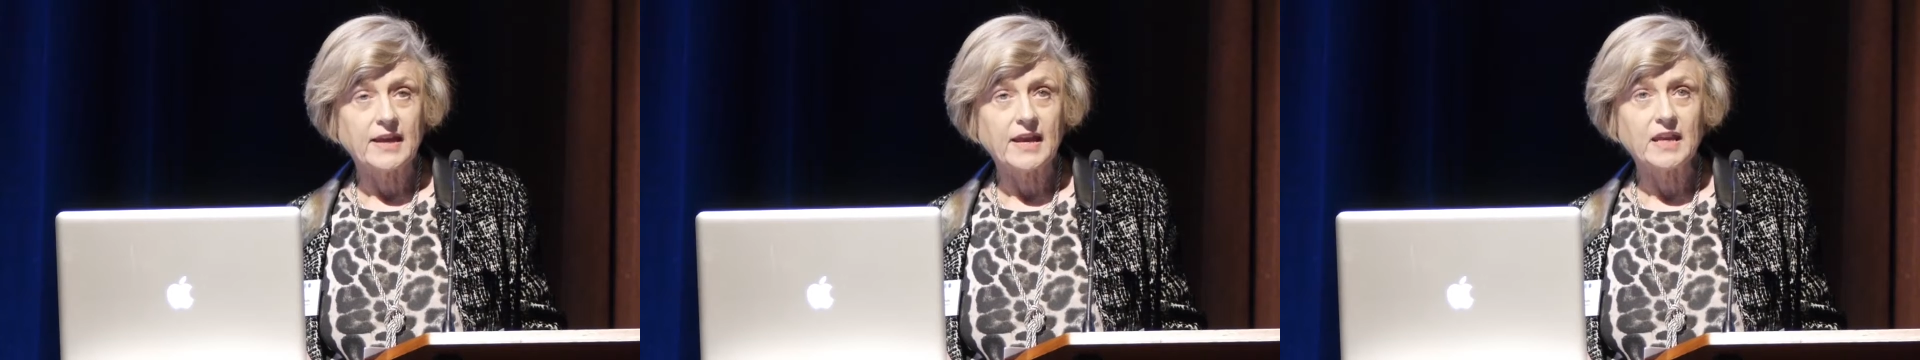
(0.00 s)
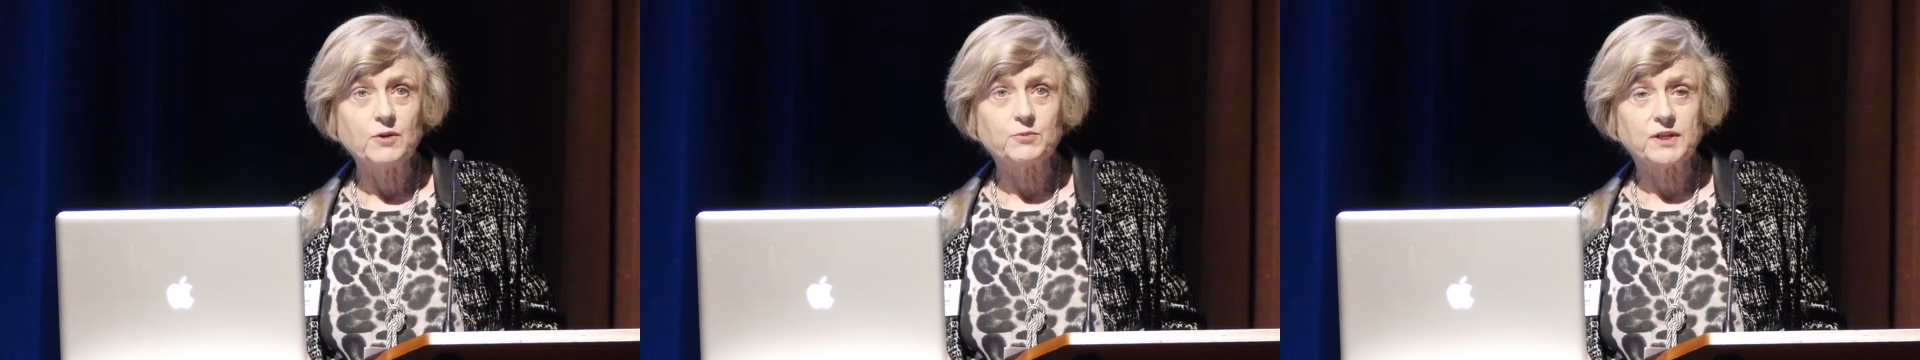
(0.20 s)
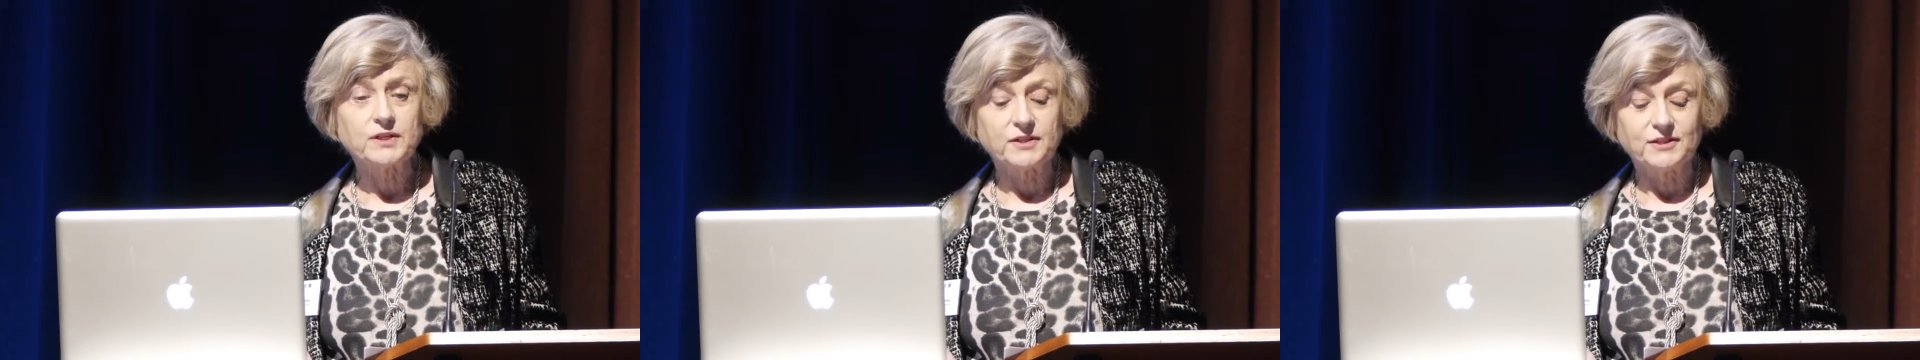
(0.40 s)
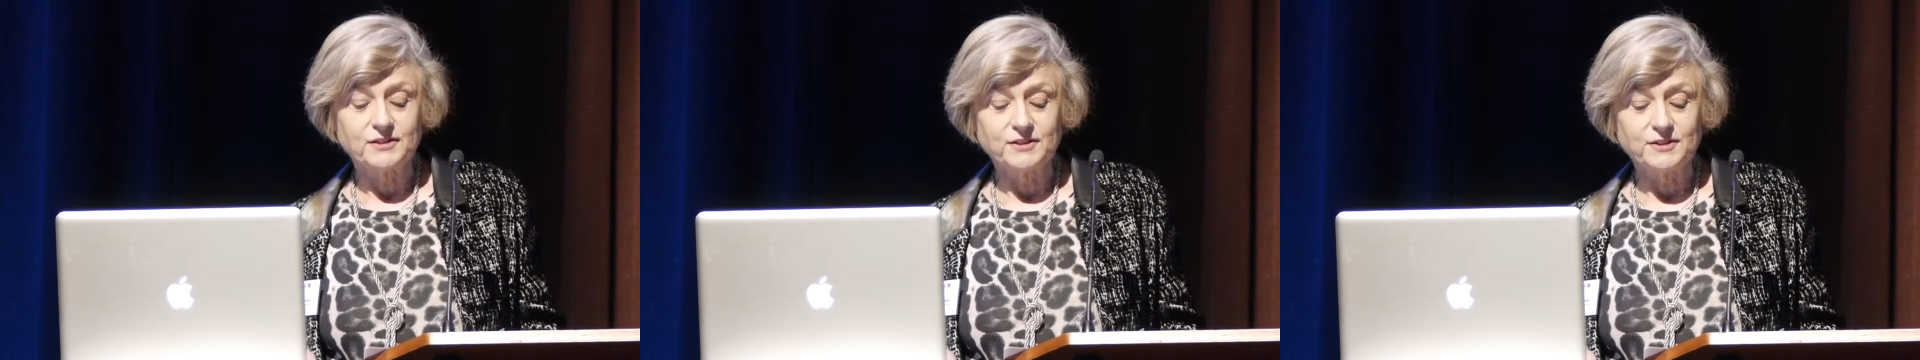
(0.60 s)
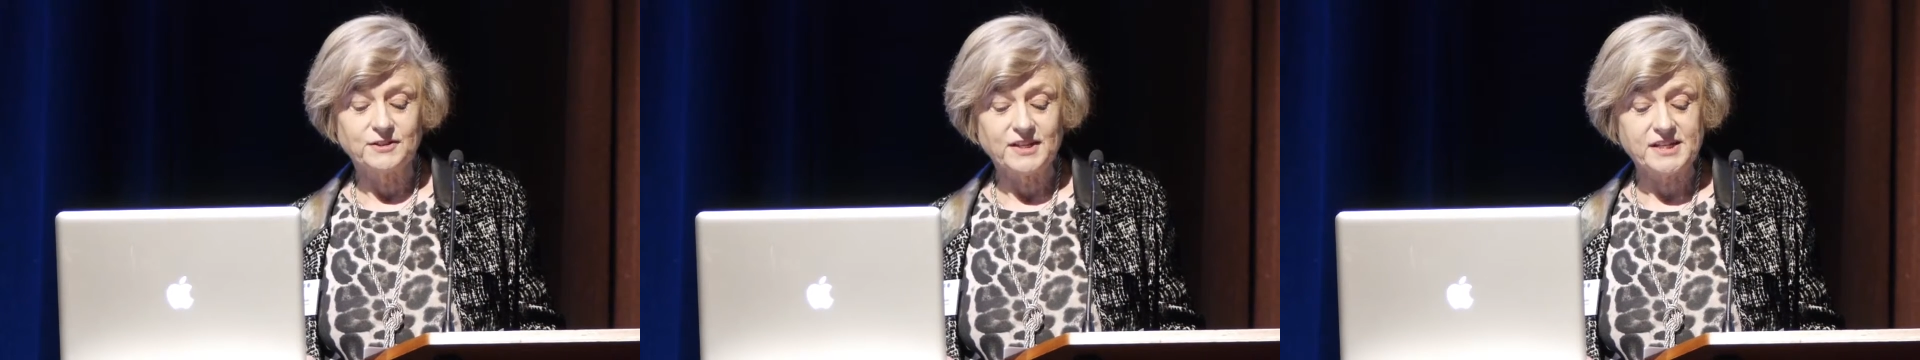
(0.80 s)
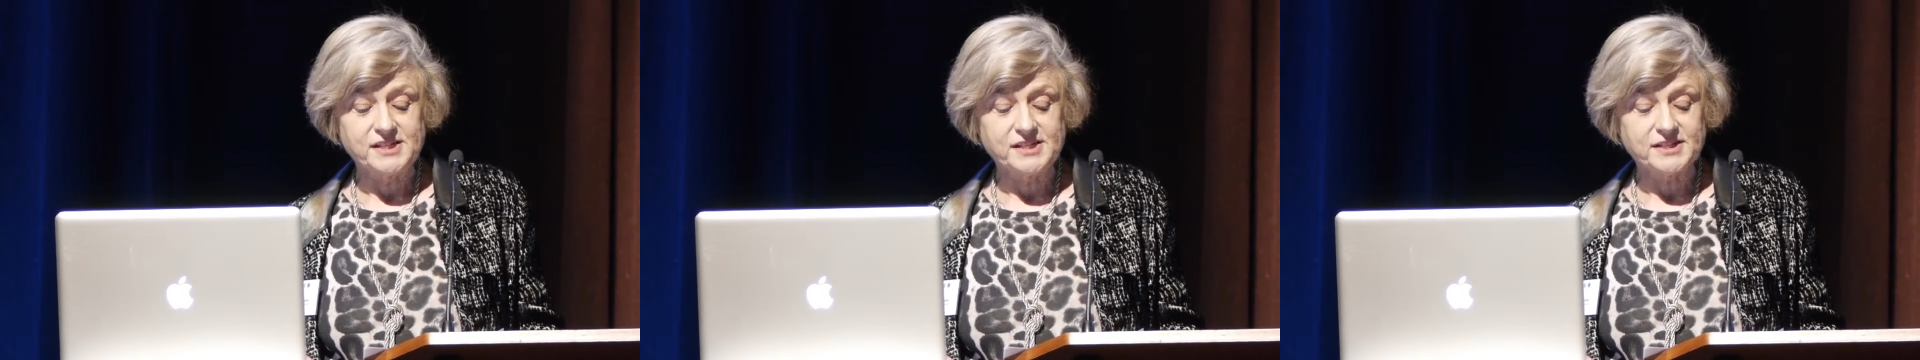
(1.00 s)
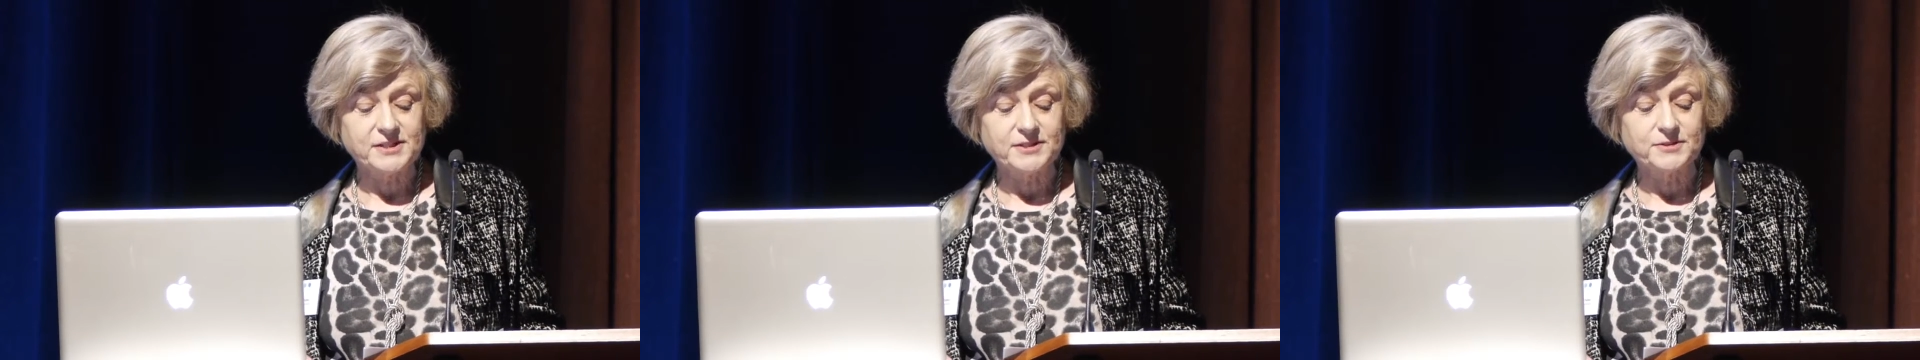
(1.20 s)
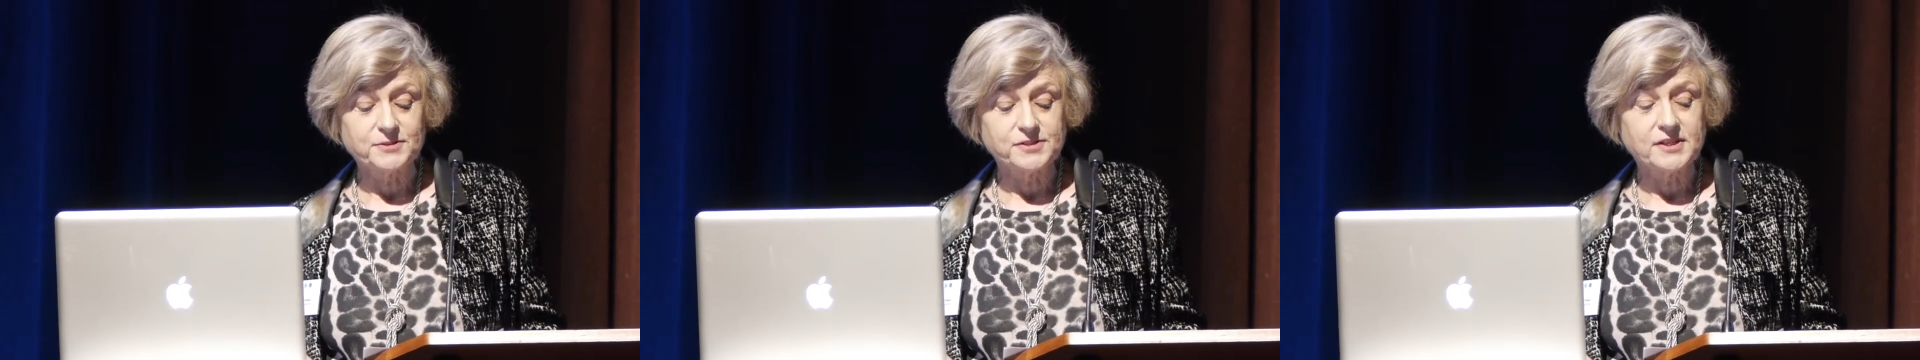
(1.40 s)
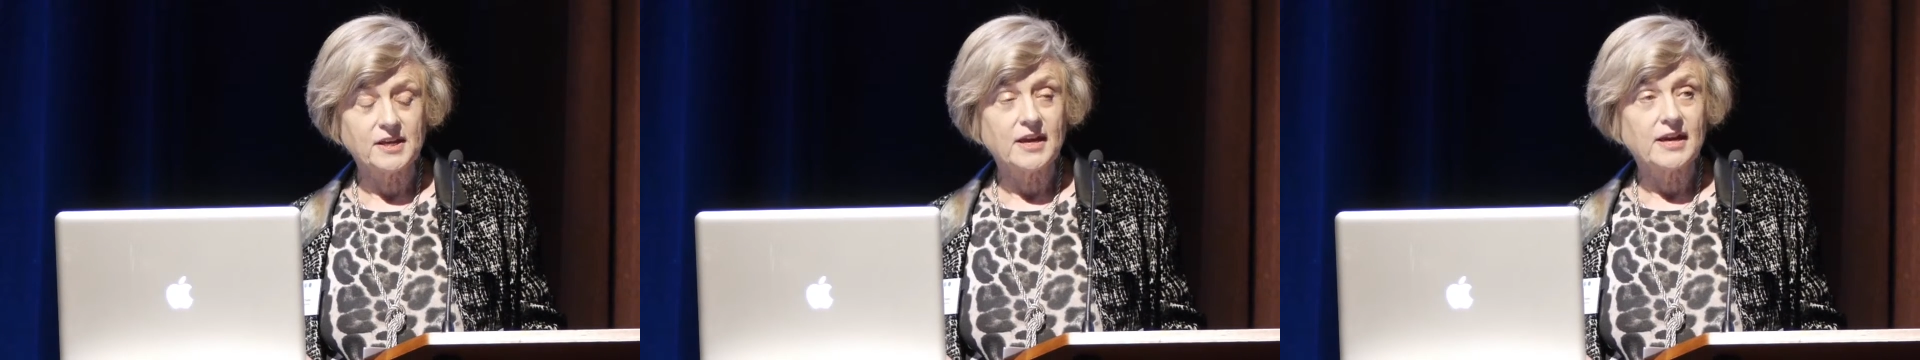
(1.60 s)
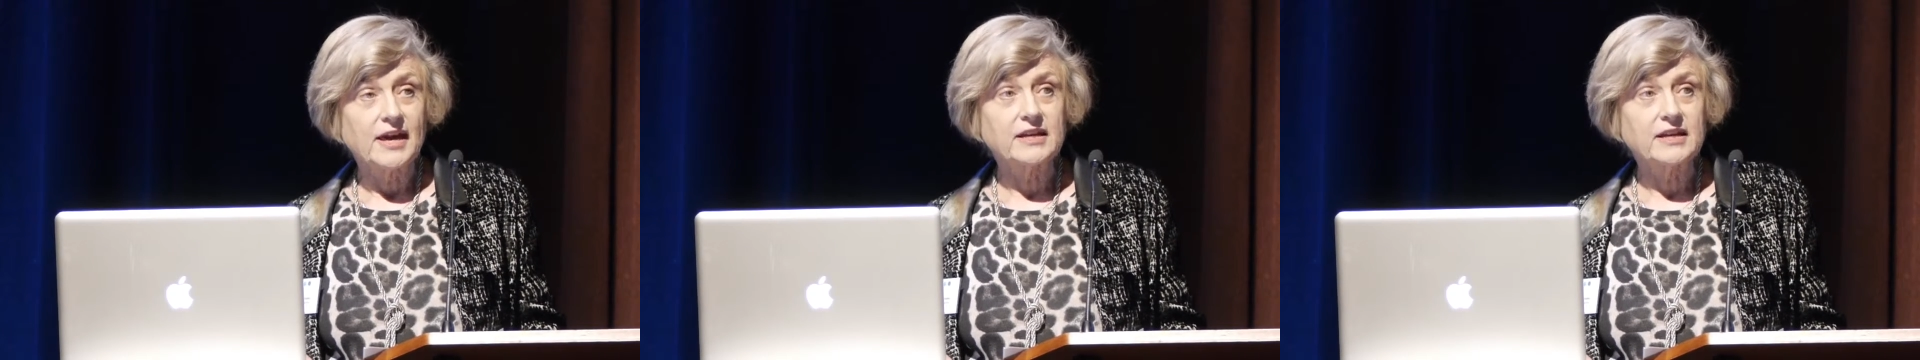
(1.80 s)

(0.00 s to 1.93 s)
Anyone can learn these skills